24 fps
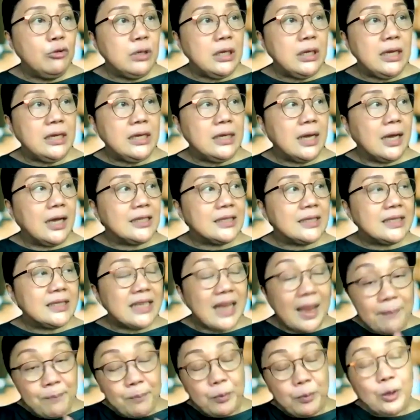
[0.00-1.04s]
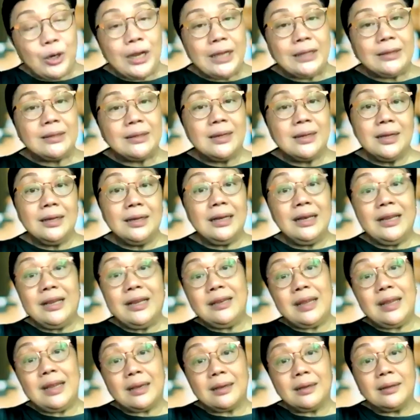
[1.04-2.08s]
need a separate
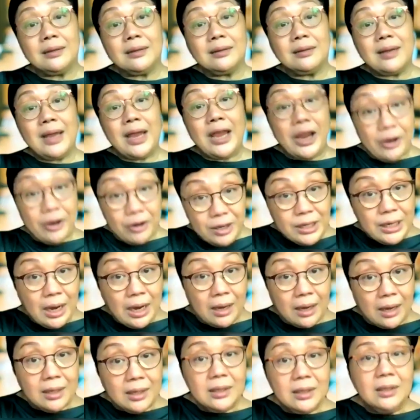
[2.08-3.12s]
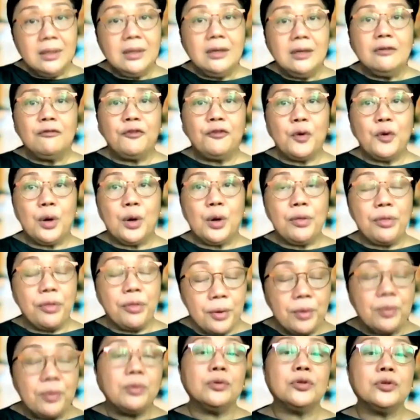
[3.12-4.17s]
clinic area for
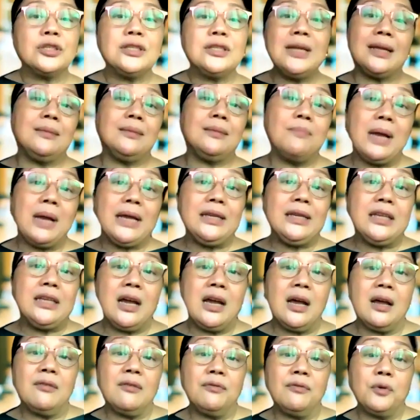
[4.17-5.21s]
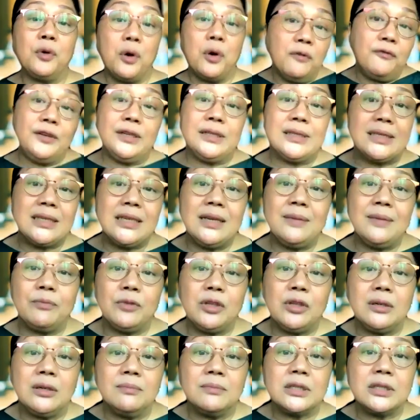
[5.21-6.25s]
those that might have COVID
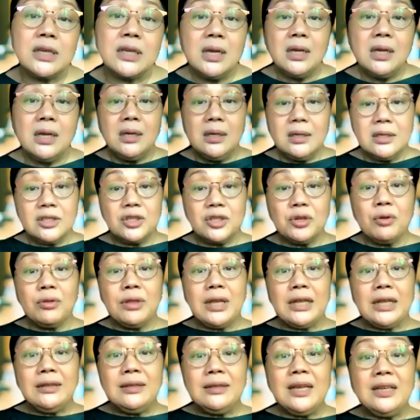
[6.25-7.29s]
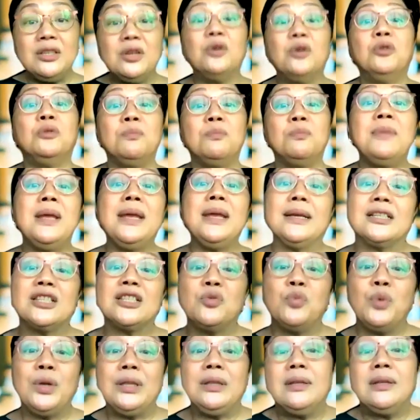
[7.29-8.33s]
symptoms so that they don't
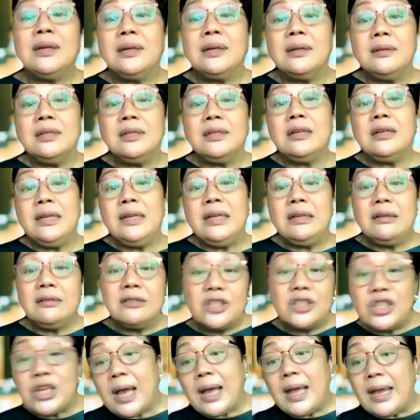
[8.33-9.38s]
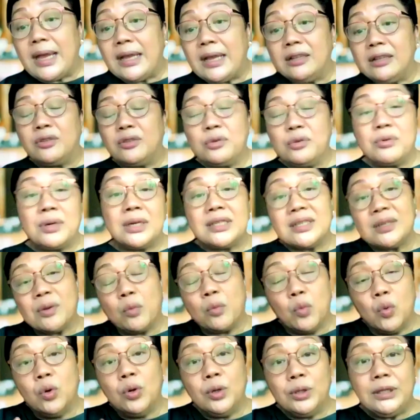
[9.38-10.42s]
mix with the little child who has a
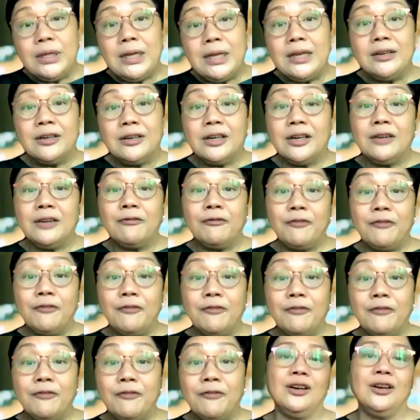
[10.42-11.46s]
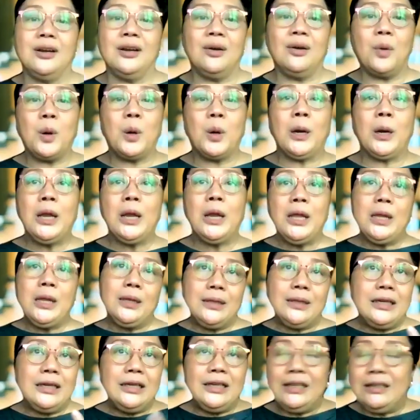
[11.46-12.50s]
wound in her finger or
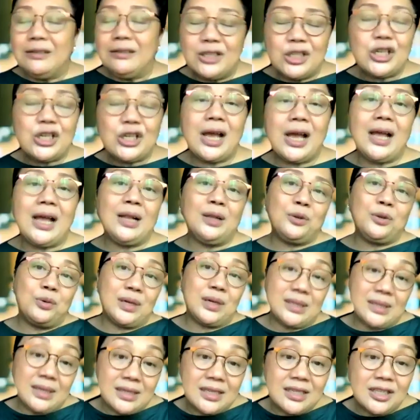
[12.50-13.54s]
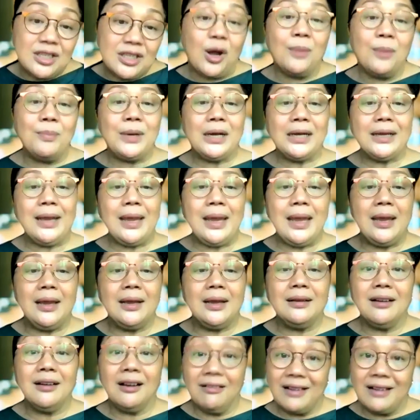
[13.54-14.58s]
the little child who has a stomach
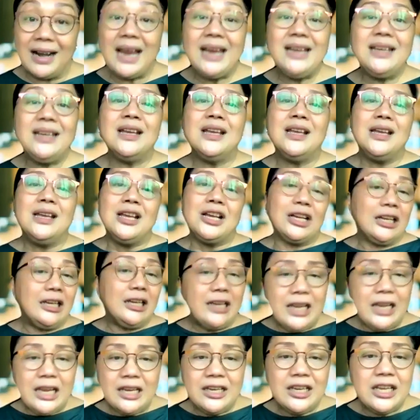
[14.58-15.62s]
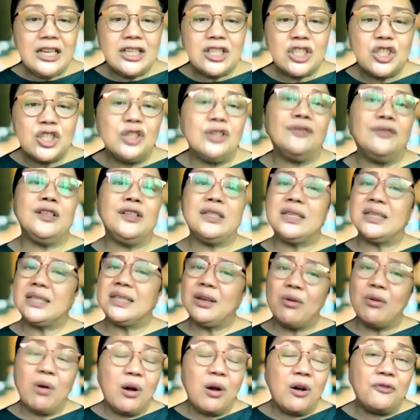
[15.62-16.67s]
ache, all right? Cleaning services,
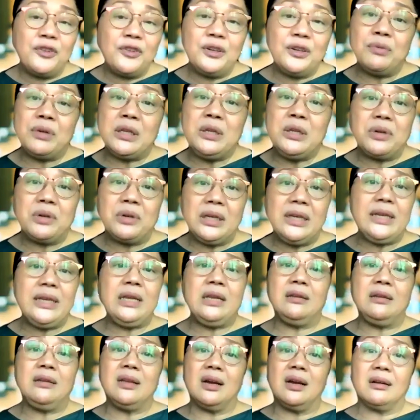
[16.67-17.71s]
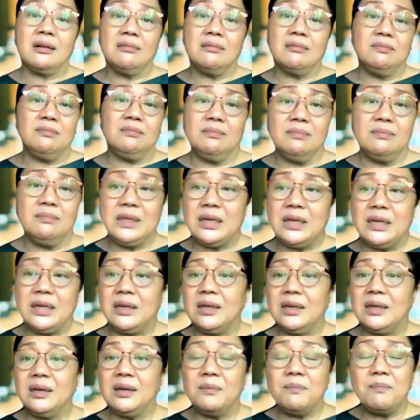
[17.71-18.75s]
how often will you clean
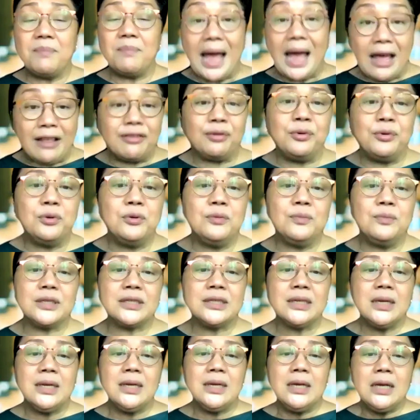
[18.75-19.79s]
the bathrooms?